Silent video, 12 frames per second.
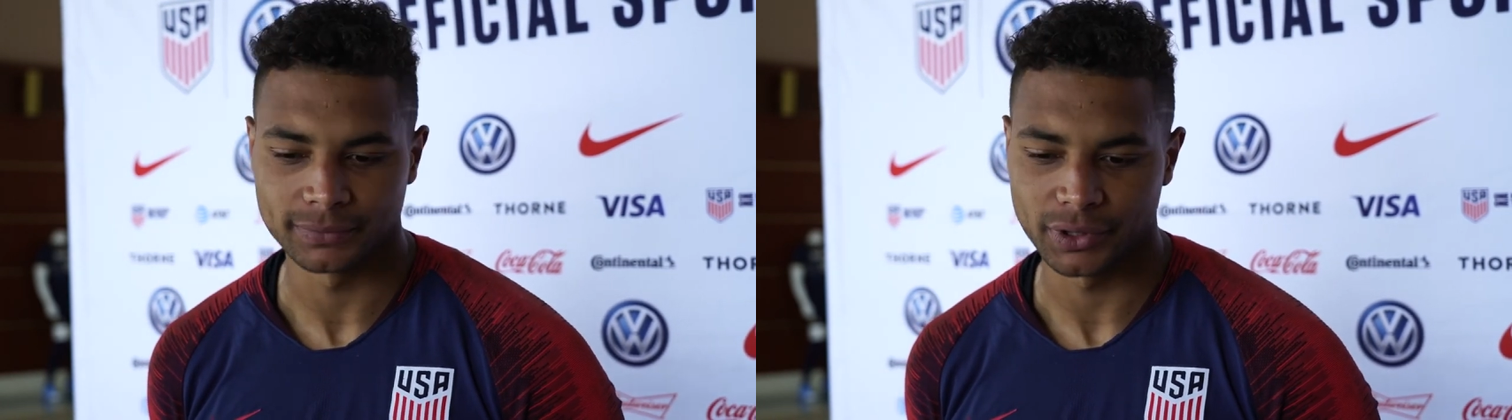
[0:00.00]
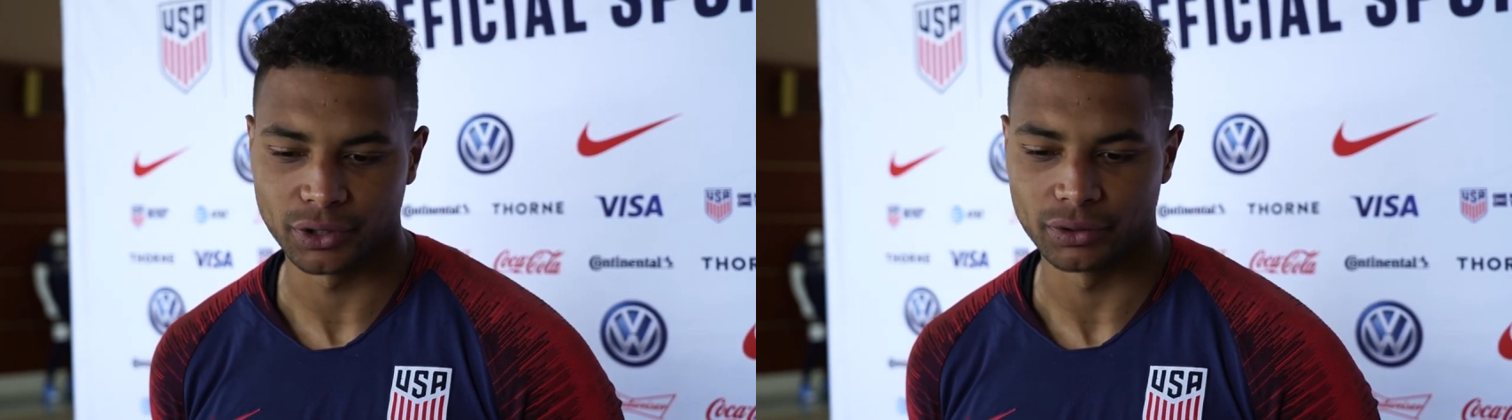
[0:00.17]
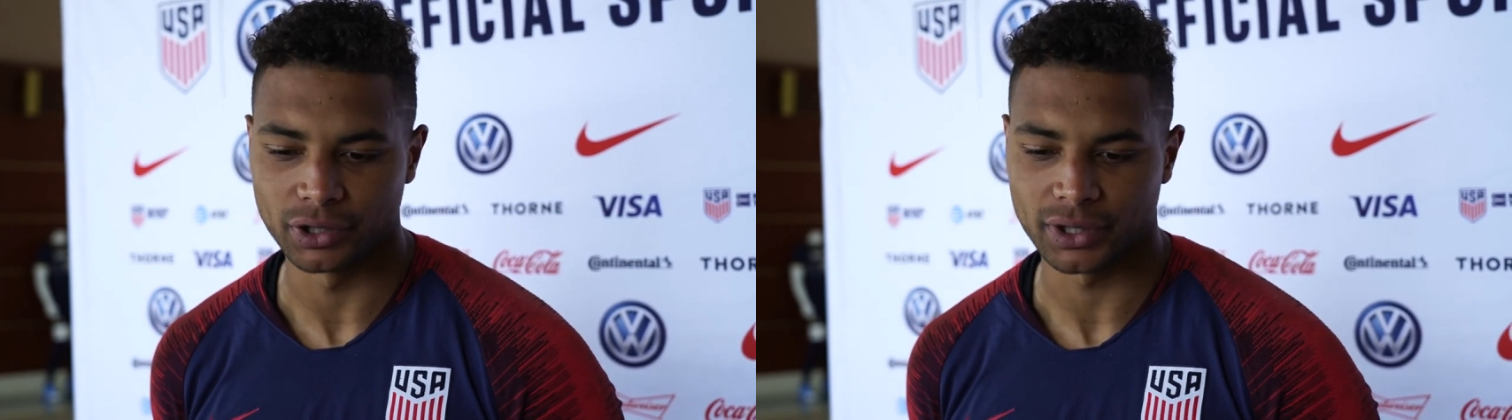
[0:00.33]
when
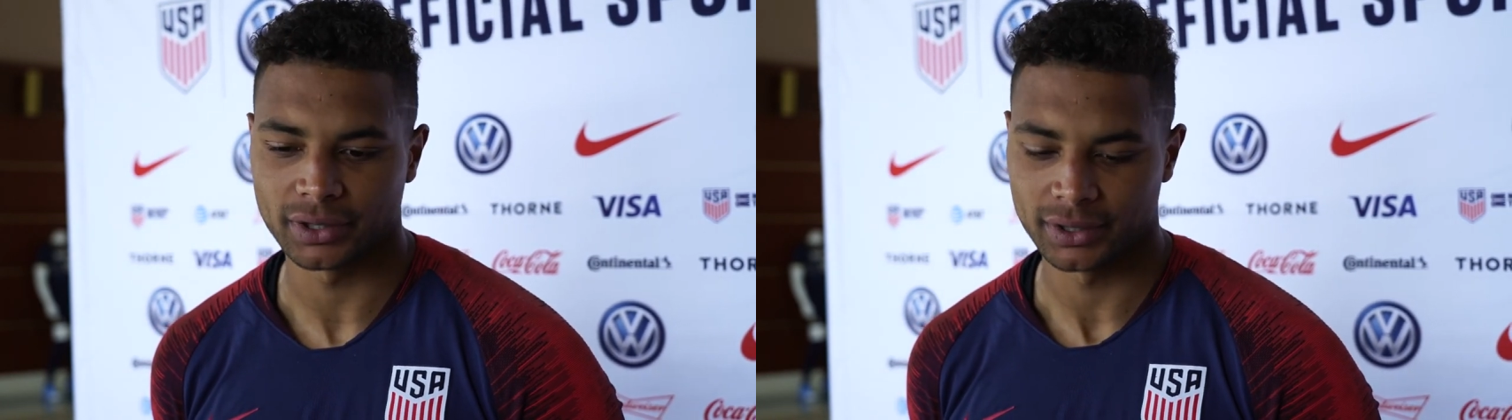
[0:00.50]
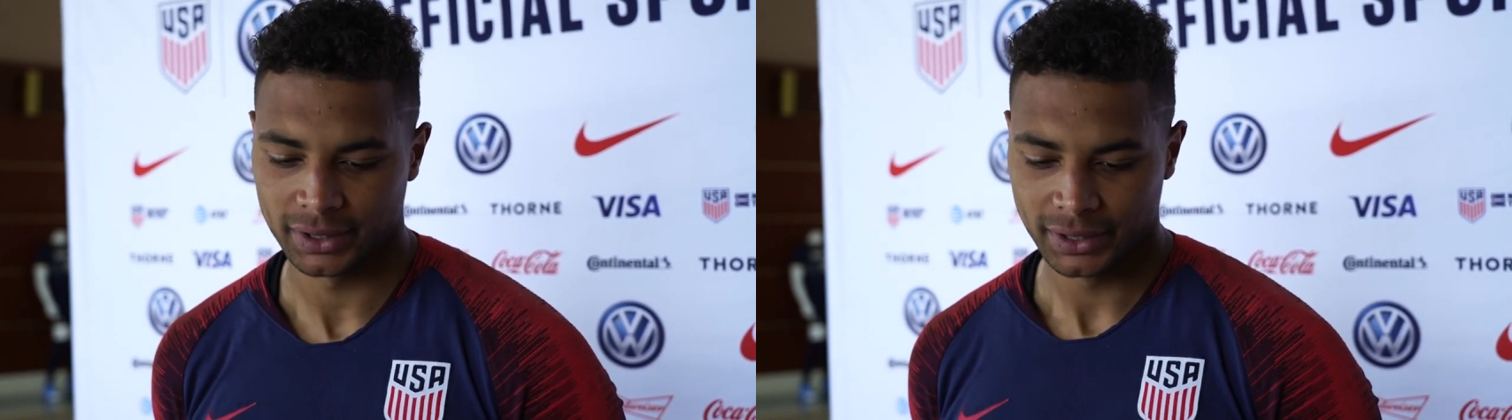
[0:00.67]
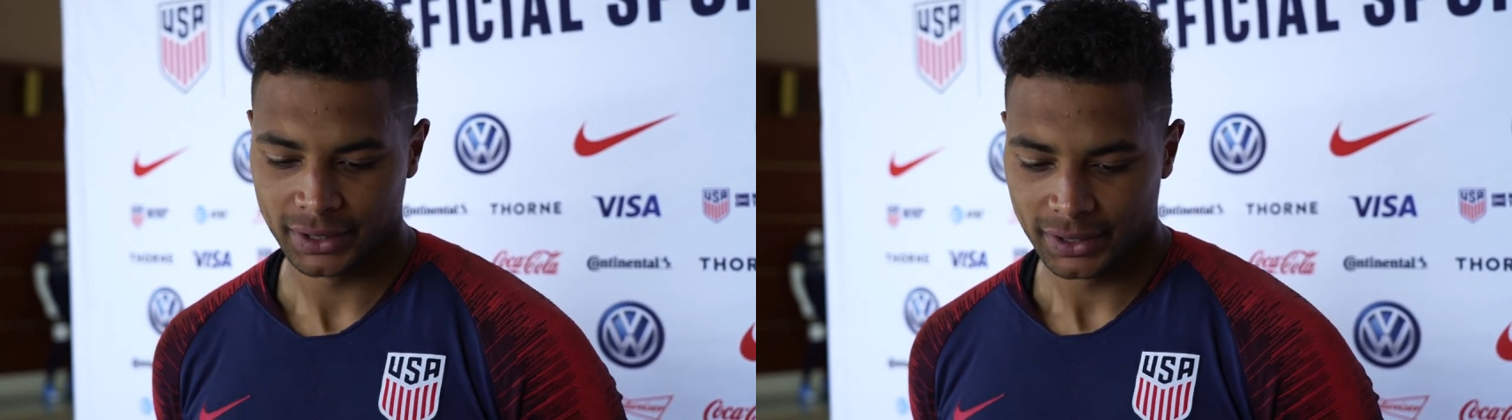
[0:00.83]
you look
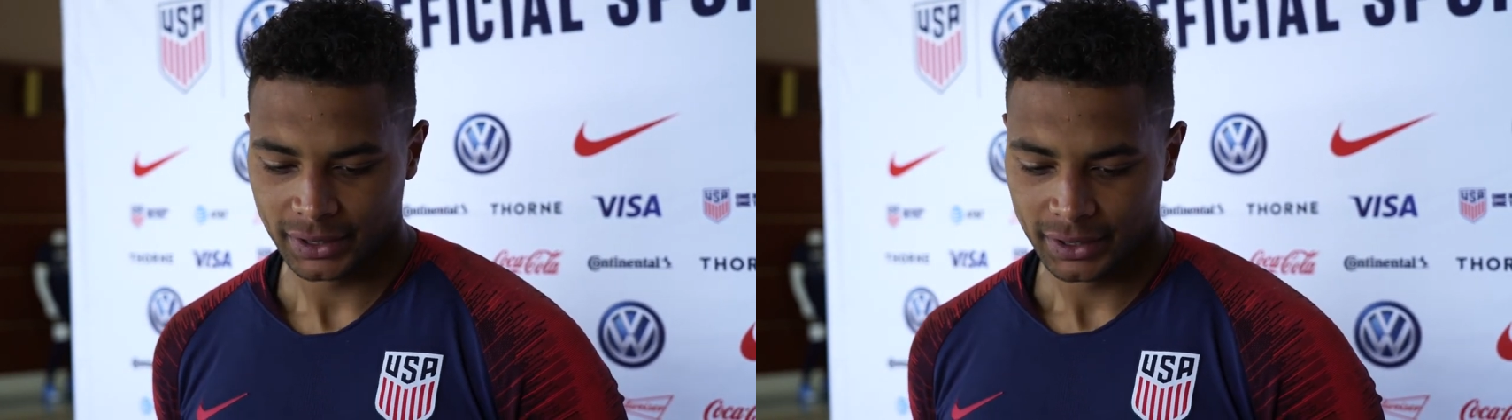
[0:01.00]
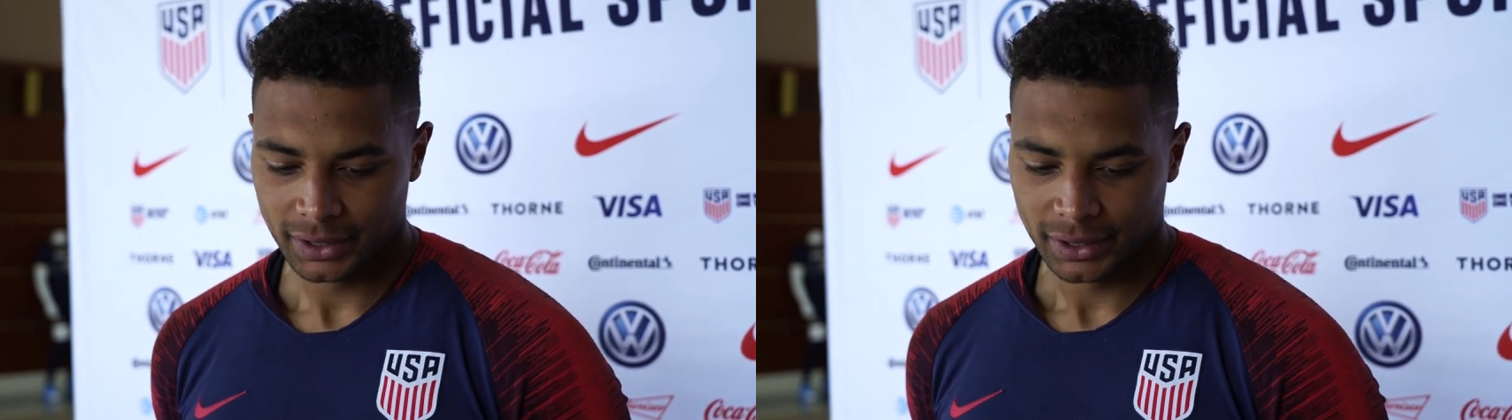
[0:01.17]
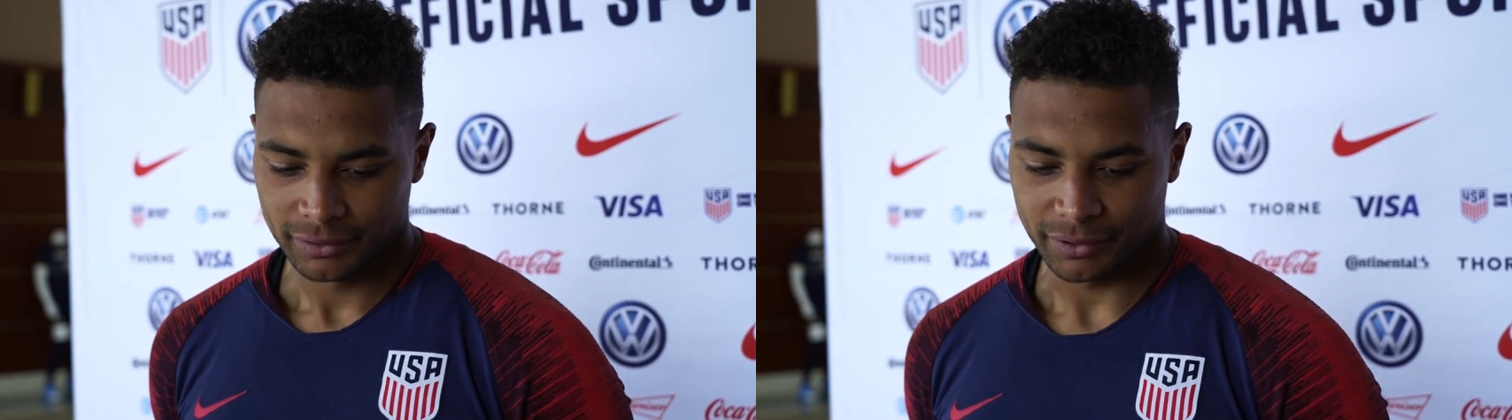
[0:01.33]

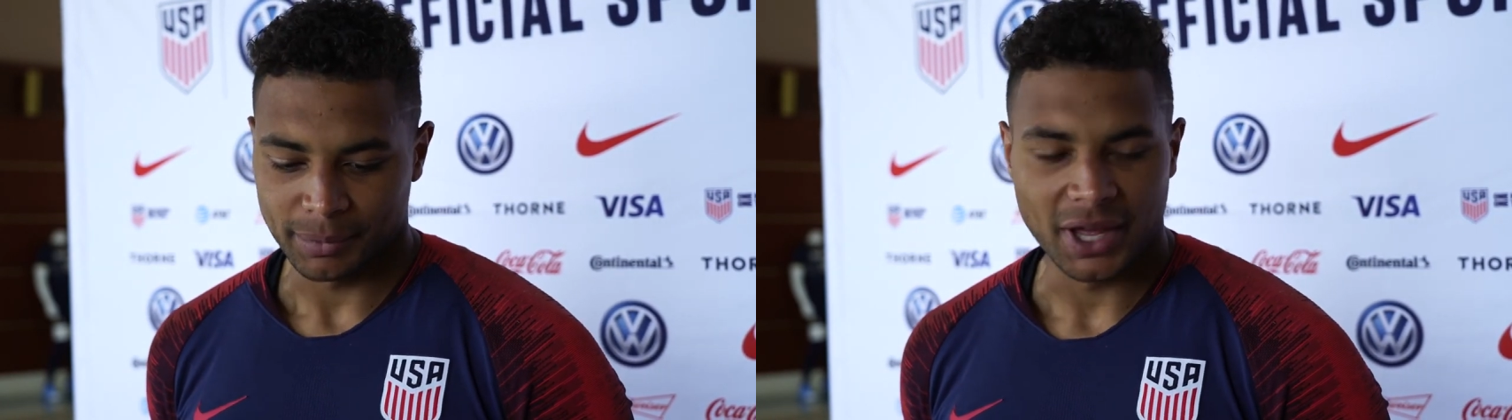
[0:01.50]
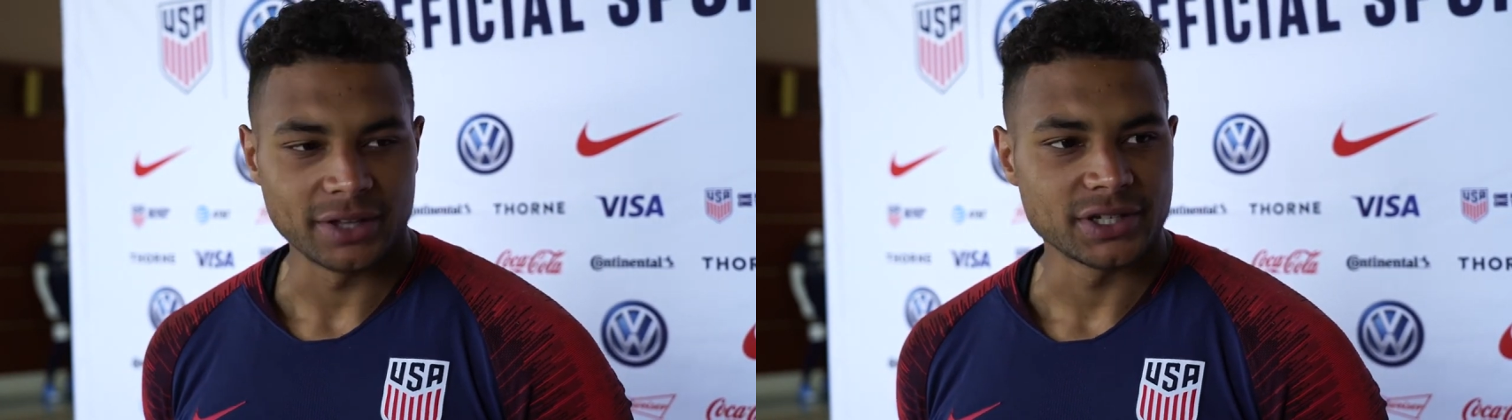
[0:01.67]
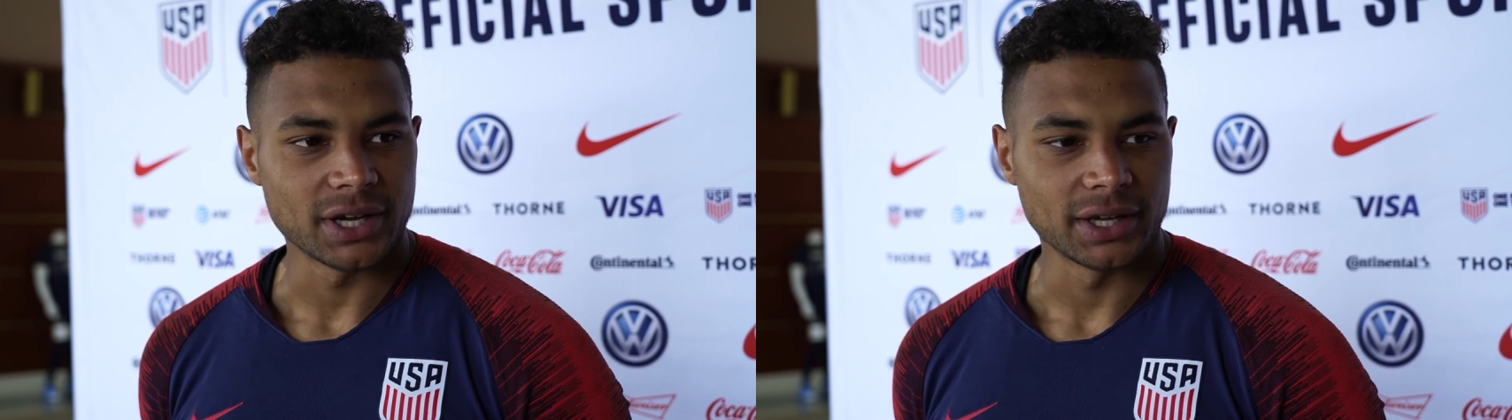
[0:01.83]
from the
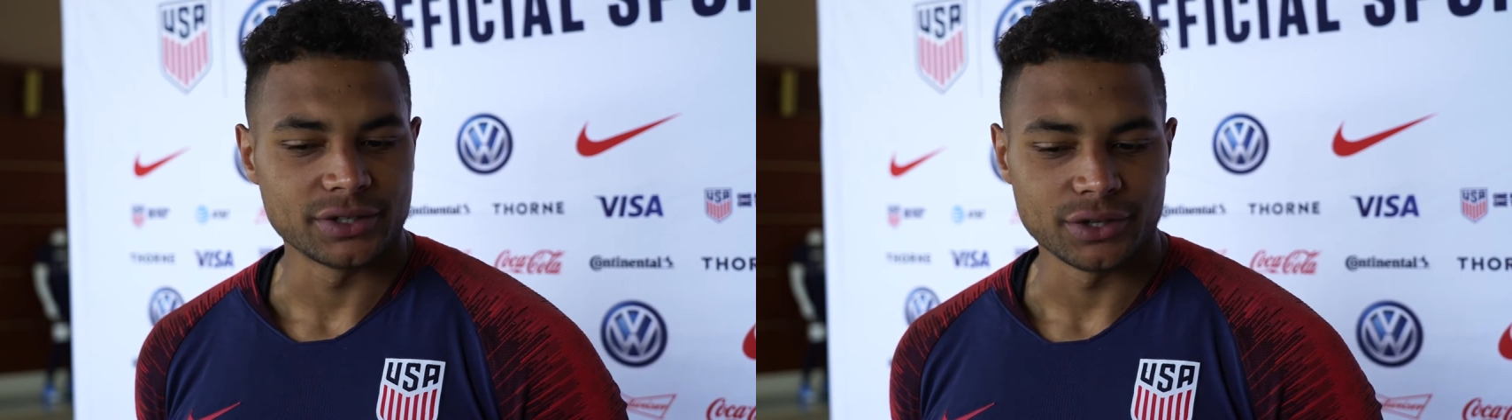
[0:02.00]
outside.